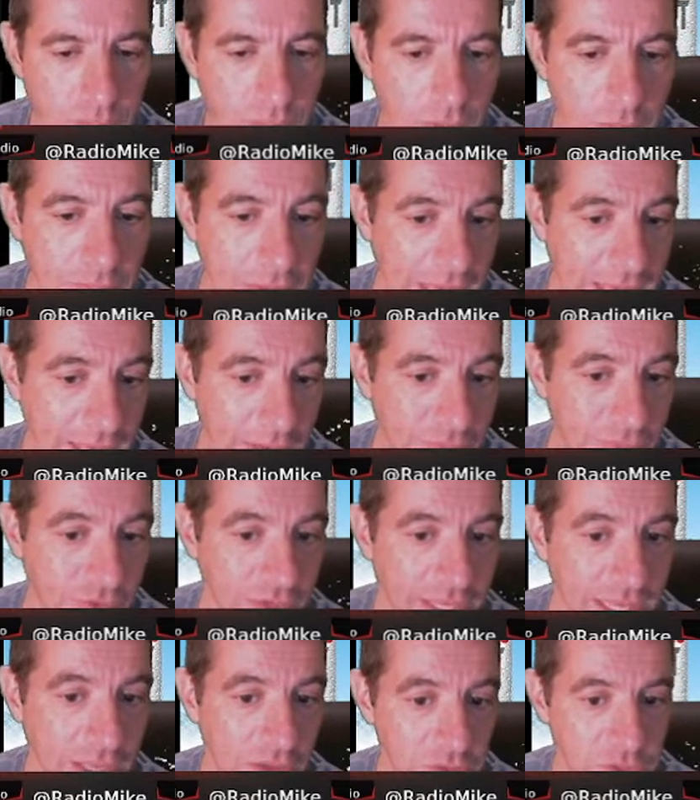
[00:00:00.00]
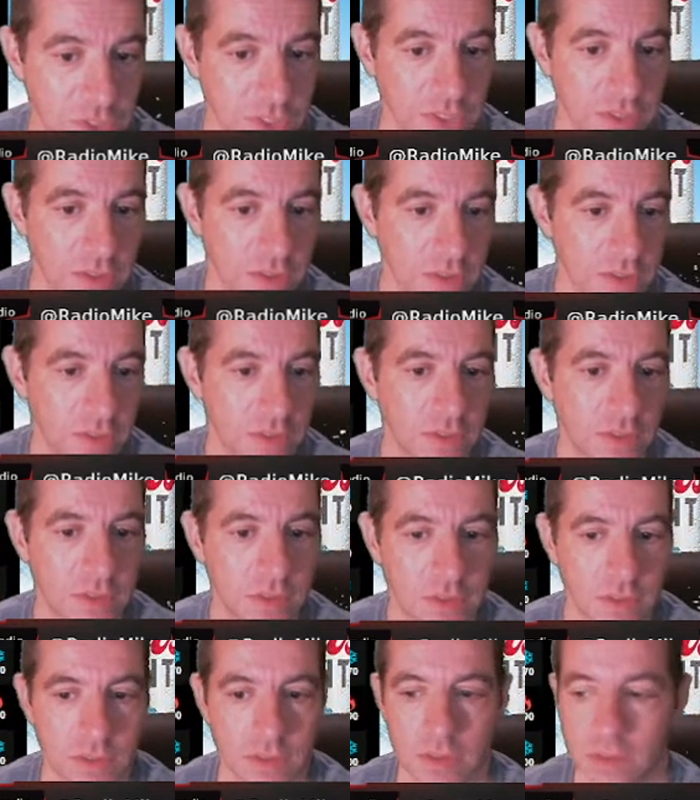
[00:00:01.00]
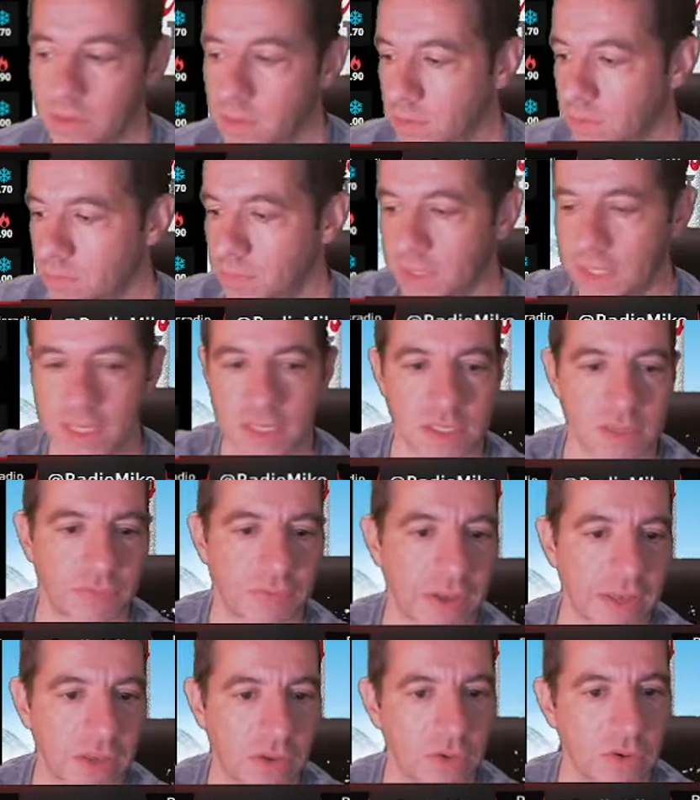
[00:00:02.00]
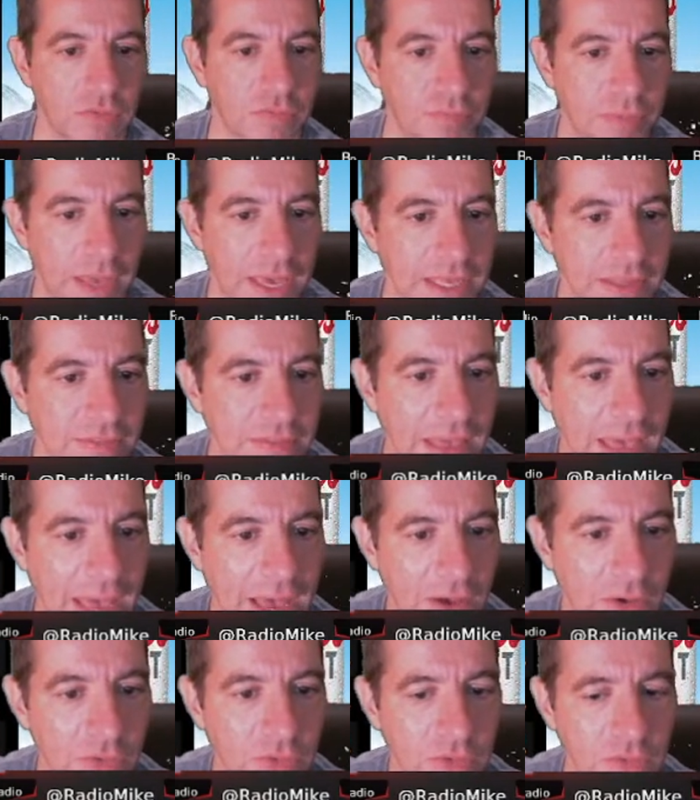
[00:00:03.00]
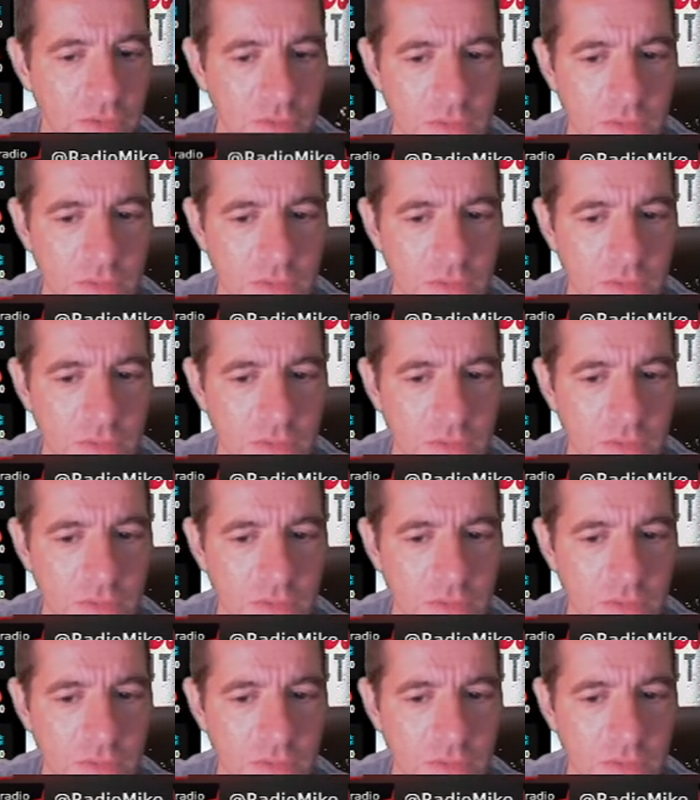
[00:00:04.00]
paying up for Kelsey, because if I could have paid down,